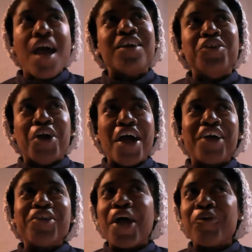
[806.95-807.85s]
you know,
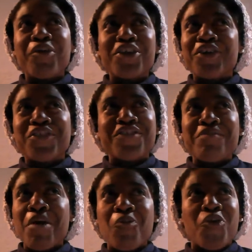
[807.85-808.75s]
I don't want y'all to see
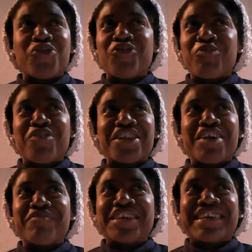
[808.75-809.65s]
my wardrobe right now
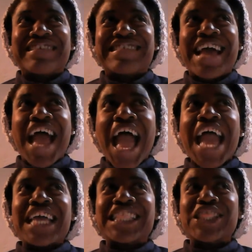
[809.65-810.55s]
because
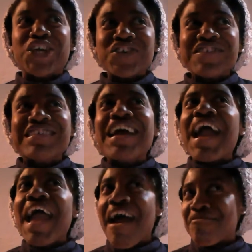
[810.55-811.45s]
it looks like I
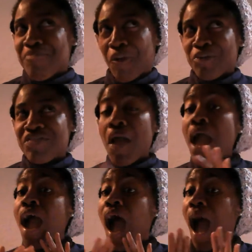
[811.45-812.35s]
have both.
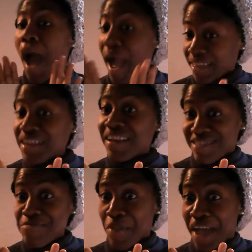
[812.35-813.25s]
I can
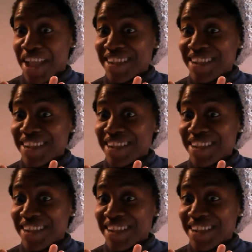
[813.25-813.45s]
explain.